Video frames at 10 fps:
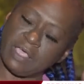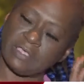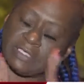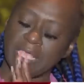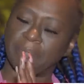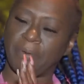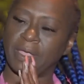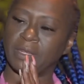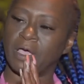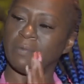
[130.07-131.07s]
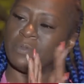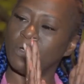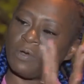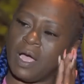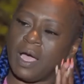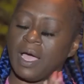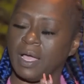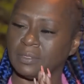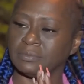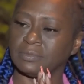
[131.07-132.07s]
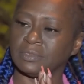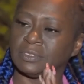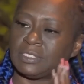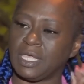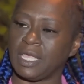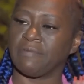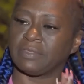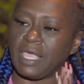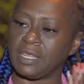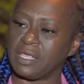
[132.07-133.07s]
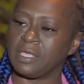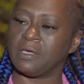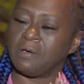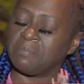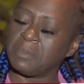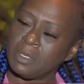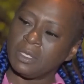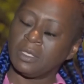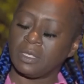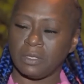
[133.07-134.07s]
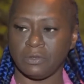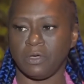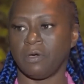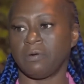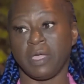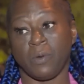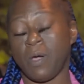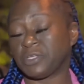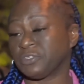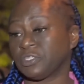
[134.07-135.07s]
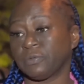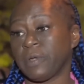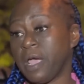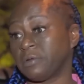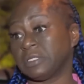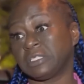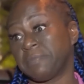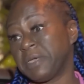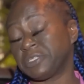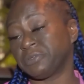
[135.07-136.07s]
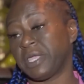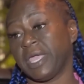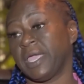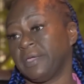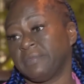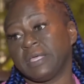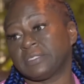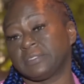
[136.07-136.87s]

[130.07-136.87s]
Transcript: has to stay prayed up, know God, right. Take everything to Him, you know, and watch your surroundings the best you can.